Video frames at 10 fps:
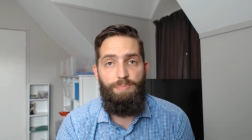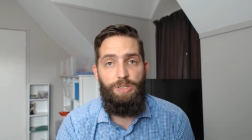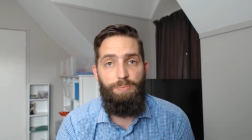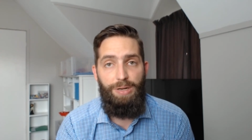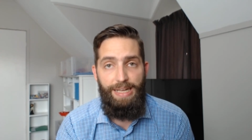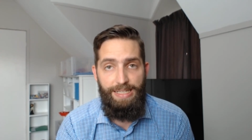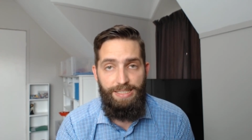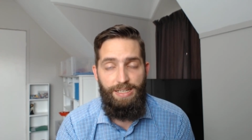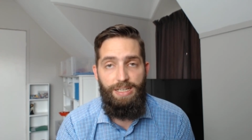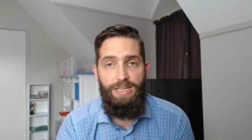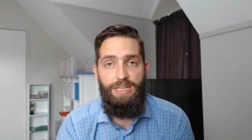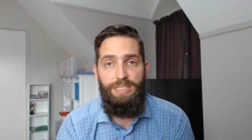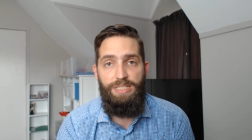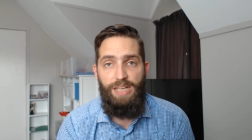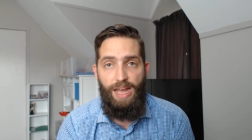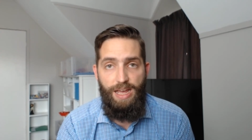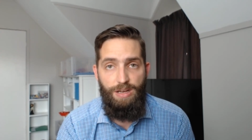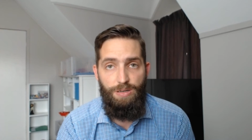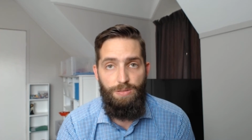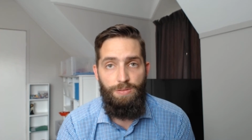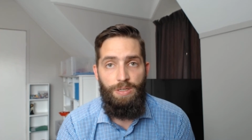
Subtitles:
complexity, scale,